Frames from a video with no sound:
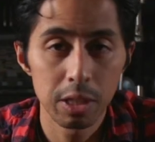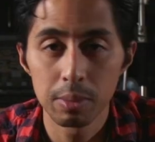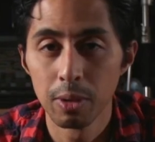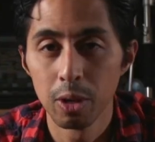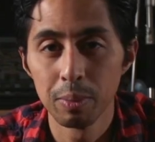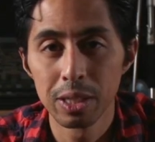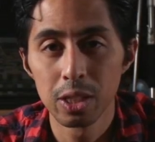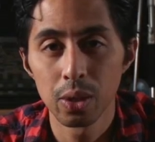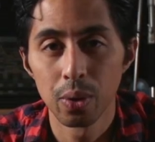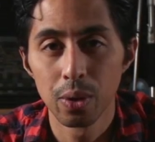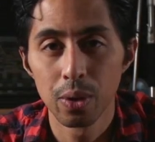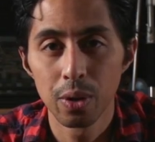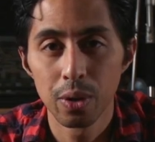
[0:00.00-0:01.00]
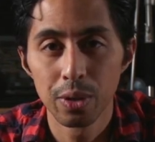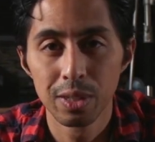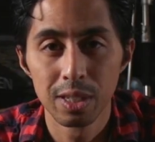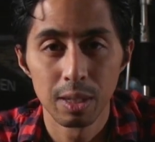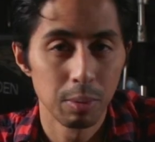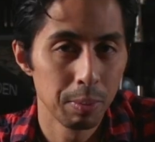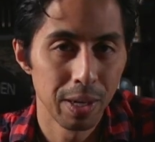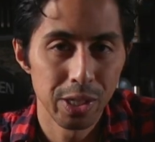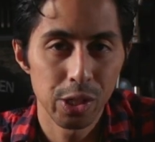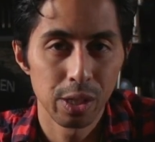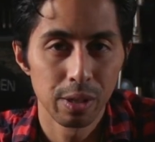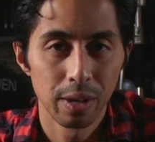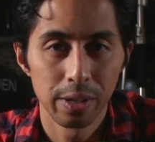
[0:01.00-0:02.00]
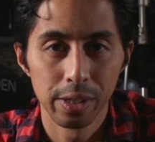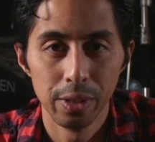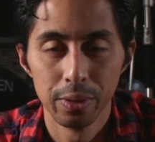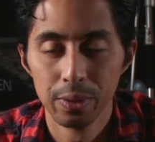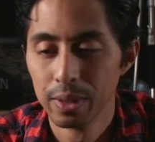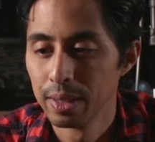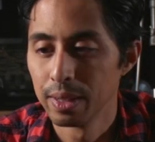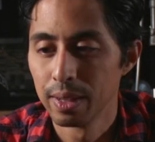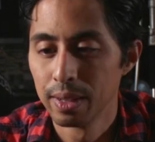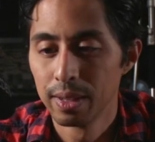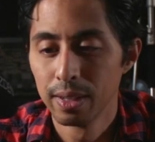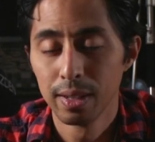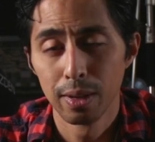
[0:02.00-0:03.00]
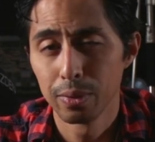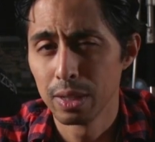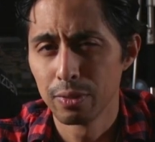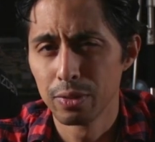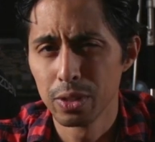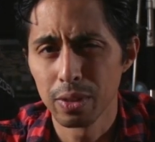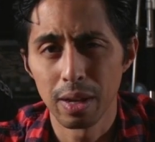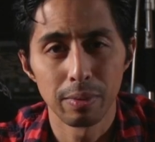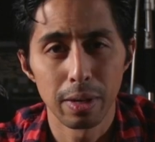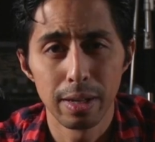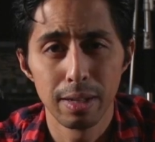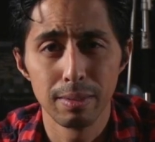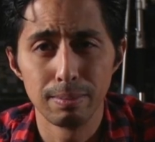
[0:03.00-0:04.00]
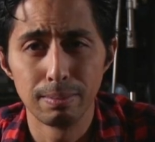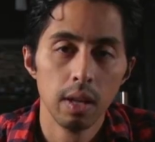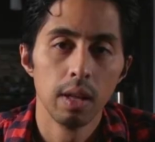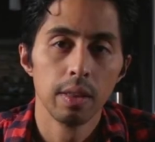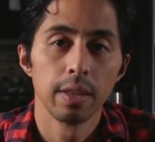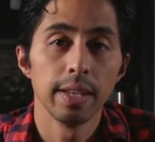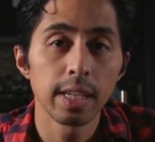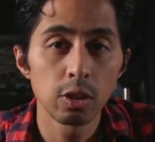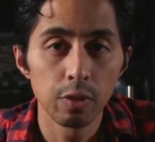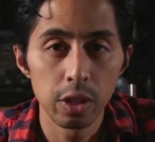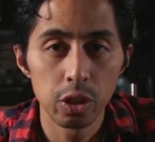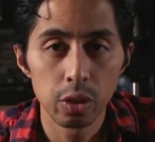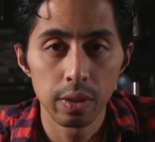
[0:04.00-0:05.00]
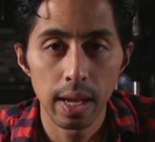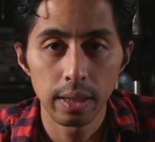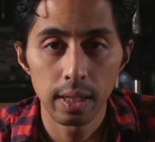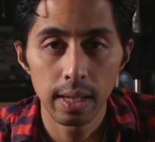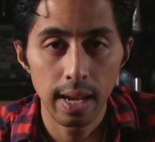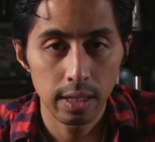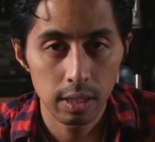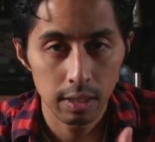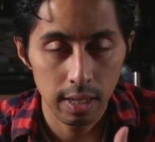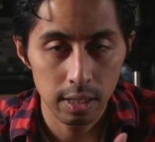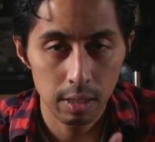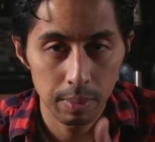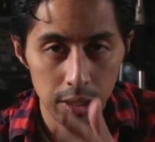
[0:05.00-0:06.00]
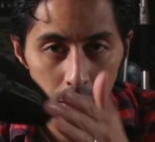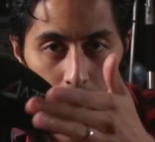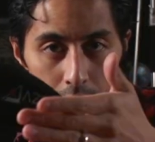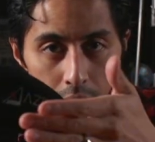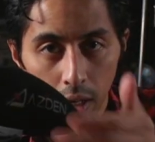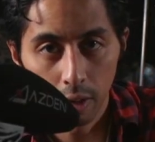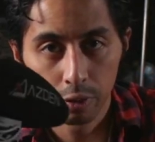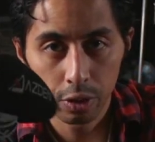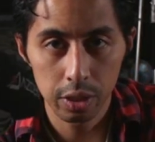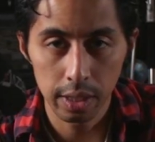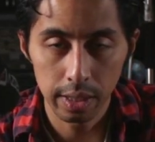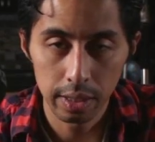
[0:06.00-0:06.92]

missed moments or double punching your audio. I would never do that, right? The next feature that the Azden SMX-30 offers